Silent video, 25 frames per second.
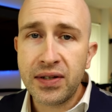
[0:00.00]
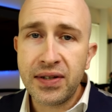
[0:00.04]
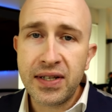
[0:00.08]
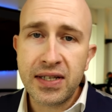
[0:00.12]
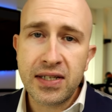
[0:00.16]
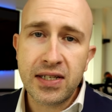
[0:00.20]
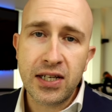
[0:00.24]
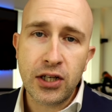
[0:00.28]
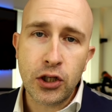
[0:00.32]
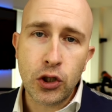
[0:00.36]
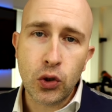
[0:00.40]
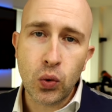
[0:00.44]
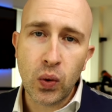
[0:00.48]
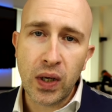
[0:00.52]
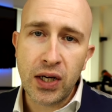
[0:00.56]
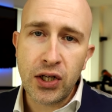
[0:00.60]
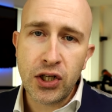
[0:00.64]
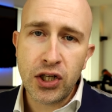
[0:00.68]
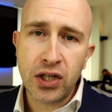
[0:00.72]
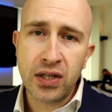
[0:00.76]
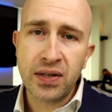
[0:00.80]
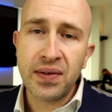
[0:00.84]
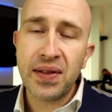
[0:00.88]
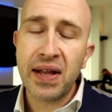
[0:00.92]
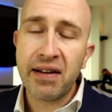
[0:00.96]
in this
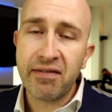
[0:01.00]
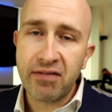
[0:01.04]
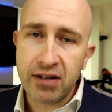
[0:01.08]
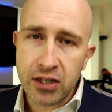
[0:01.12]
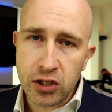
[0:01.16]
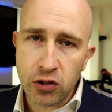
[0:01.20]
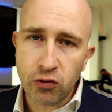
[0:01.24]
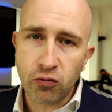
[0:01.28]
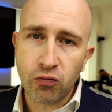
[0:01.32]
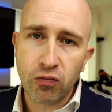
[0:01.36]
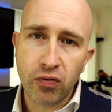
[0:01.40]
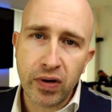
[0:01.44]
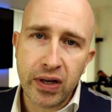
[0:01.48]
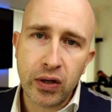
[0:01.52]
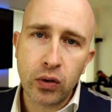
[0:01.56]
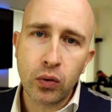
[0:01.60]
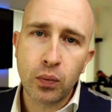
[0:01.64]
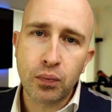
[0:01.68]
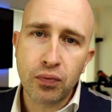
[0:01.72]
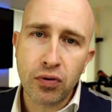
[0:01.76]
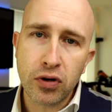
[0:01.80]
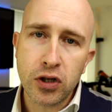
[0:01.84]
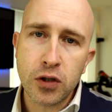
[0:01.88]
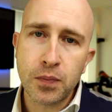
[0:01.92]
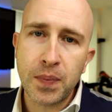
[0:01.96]
situation and there is a real
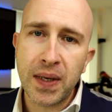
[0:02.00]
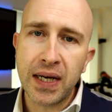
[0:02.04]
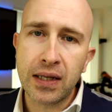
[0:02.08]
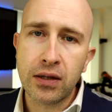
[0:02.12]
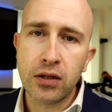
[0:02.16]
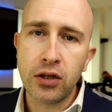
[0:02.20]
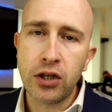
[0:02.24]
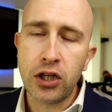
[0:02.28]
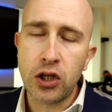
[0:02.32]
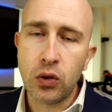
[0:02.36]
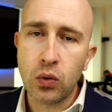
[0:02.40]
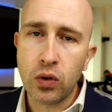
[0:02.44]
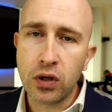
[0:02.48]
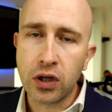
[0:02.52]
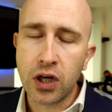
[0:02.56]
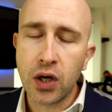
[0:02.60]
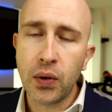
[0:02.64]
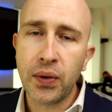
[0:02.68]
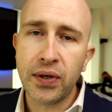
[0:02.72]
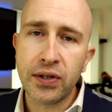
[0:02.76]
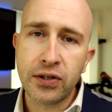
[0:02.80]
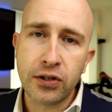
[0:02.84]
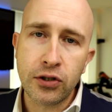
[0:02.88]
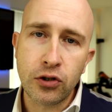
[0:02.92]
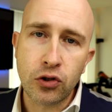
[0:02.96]
prospect that you are
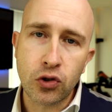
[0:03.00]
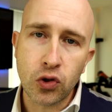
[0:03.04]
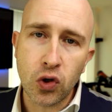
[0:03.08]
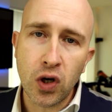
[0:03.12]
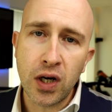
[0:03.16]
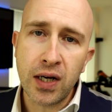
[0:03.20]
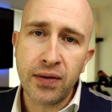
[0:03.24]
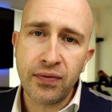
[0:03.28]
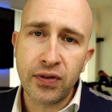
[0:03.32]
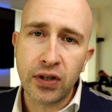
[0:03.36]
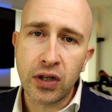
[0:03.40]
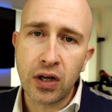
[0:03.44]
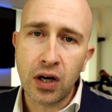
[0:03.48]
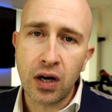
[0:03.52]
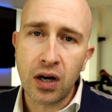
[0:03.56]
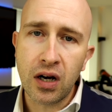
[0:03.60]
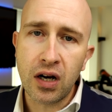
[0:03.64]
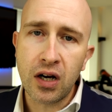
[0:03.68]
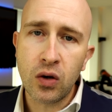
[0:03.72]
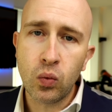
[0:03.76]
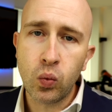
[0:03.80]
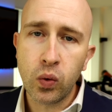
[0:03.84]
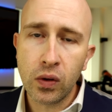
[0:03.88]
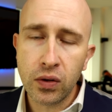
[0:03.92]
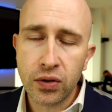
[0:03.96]
going to drive the
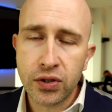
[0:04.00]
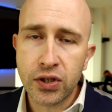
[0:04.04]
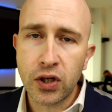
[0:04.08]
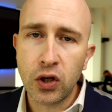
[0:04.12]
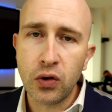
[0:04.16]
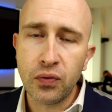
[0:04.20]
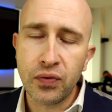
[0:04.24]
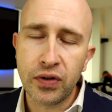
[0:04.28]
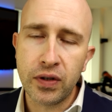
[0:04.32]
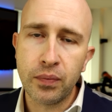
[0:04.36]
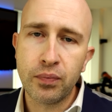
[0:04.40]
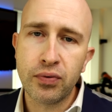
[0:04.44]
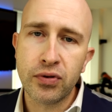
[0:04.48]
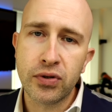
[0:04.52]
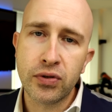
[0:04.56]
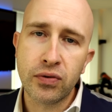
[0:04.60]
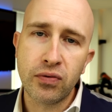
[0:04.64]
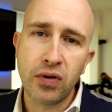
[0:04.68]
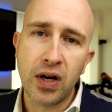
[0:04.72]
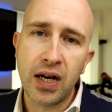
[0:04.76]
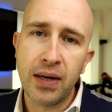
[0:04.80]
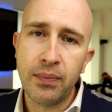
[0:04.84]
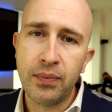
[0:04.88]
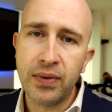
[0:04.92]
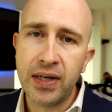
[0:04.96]
car whilst over the
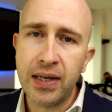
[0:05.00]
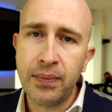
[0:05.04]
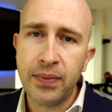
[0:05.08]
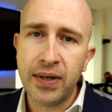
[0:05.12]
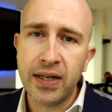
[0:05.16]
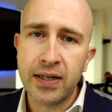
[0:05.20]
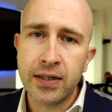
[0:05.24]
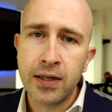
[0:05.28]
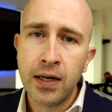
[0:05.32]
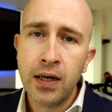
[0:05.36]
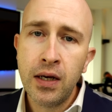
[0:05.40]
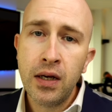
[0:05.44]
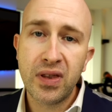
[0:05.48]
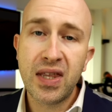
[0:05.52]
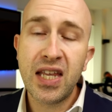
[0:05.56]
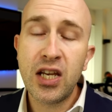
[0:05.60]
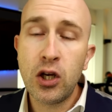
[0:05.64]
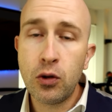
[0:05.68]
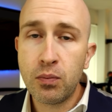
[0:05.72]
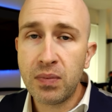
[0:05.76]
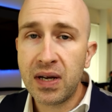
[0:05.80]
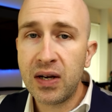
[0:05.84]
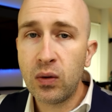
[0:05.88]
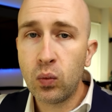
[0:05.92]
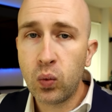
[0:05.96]
prescribed limit, then
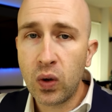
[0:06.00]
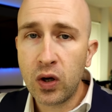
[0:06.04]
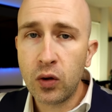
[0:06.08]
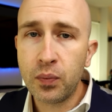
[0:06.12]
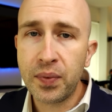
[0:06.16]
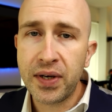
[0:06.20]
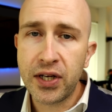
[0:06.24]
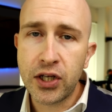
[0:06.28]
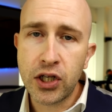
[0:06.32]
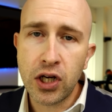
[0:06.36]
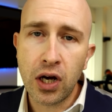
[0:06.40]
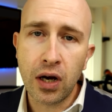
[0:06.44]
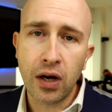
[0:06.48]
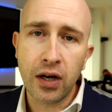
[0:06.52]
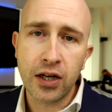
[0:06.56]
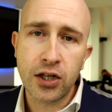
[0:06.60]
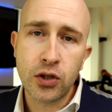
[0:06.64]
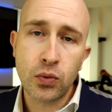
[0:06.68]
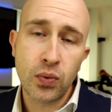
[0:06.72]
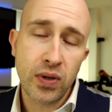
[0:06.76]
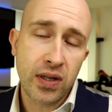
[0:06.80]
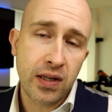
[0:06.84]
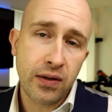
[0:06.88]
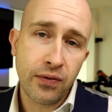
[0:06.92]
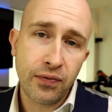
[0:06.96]
you may well be
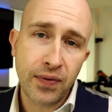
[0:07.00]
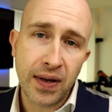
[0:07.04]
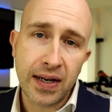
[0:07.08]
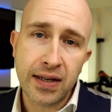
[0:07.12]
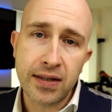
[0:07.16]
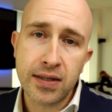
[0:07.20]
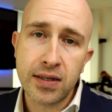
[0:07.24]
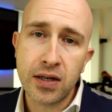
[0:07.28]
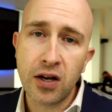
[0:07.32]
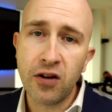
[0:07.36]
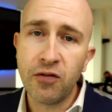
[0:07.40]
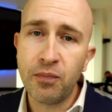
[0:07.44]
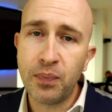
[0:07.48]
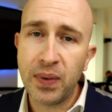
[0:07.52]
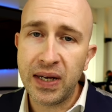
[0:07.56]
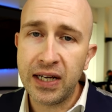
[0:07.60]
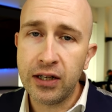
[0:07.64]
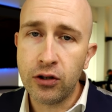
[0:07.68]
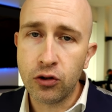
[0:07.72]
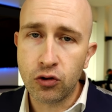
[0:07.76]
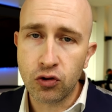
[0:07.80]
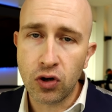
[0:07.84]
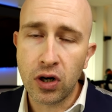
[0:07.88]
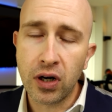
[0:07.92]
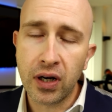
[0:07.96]
charged with the offence of
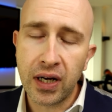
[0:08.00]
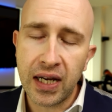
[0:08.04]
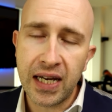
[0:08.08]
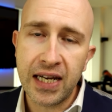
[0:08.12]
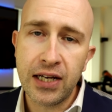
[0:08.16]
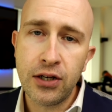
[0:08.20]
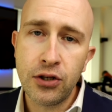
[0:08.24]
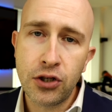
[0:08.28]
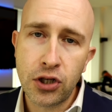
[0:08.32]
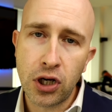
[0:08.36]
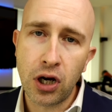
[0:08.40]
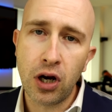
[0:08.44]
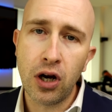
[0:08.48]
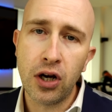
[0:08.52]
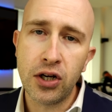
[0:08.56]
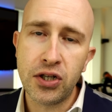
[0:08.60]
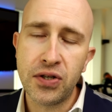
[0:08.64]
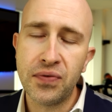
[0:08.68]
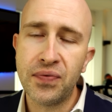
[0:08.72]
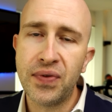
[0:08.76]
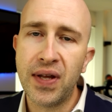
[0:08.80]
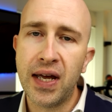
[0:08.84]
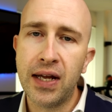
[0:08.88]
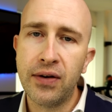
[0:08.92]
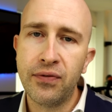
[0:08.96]
being drunk in charge
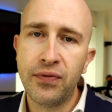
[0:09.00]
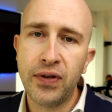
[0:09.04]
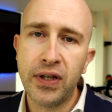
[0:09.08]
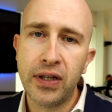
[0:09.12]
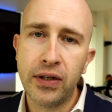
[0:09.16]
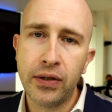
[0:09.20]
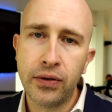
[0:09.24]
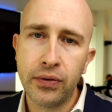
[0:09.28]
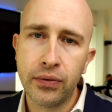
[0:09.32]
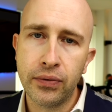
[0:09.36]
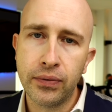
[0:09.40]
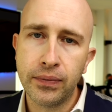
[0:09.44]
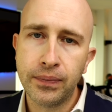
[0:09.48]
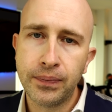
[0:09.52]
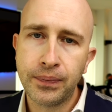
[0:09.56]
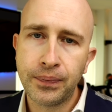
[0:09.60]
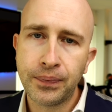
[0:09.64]
of that vehicle.